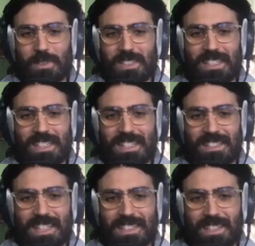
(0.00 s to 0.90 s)
And
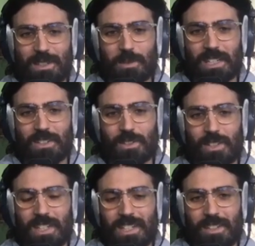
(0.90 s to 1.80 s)
he's asking about
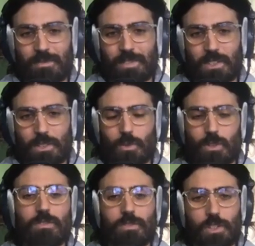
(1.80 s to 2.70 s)
feature.
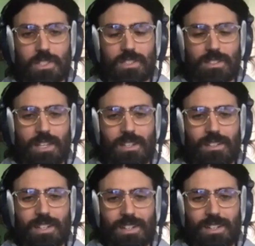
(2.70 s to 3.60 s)
Well, first he's saying
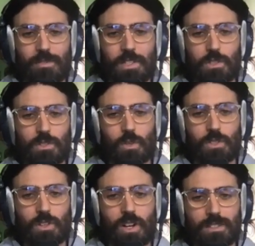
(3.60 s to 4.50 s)
feature
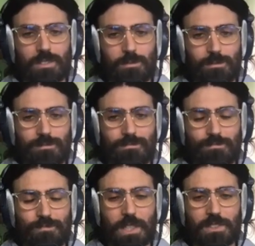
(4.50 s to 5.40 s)
stores are awesome.
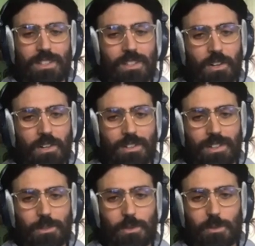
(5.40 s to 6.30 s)
Yes, they are. I
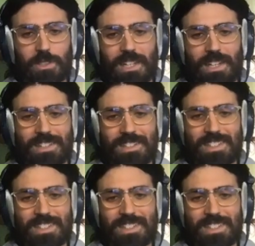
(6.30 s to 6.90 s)
agree with that,